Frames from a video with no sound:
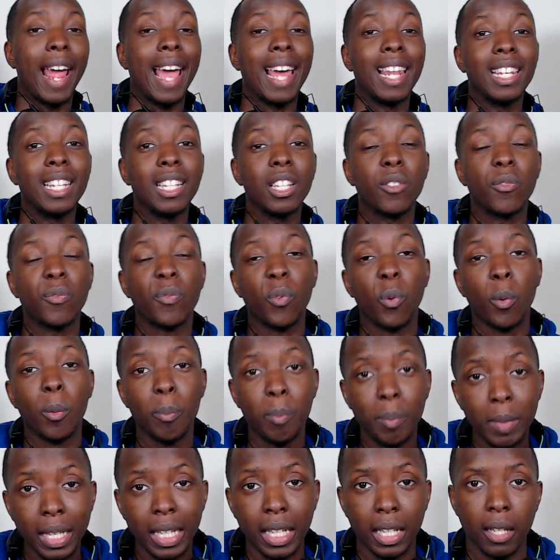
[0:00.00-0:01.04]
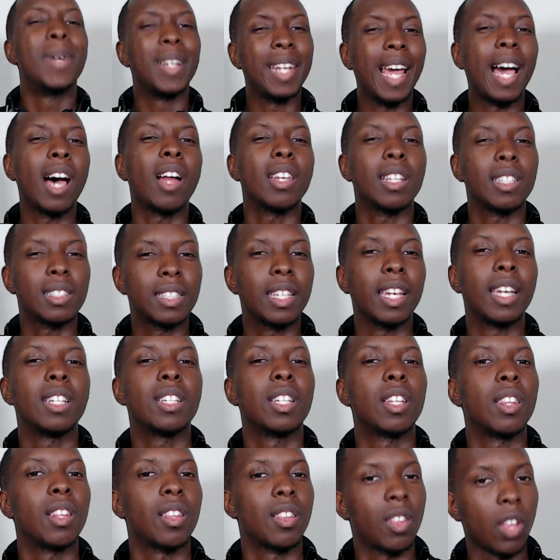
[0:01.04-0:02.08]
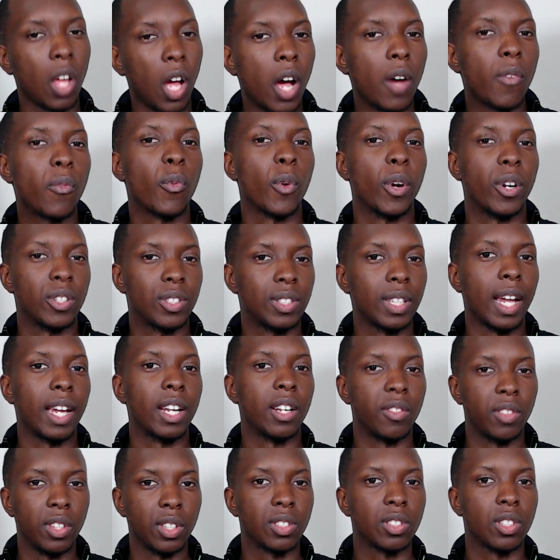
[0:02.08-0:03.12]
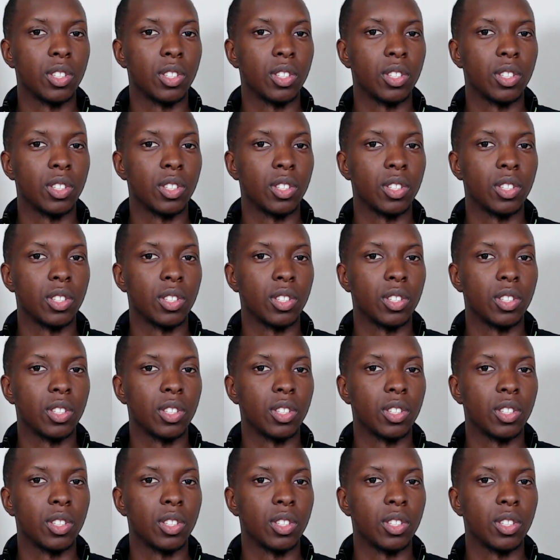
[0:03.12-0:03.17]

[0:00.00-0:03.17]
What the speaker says: at least for me. But now let's get into the software side of this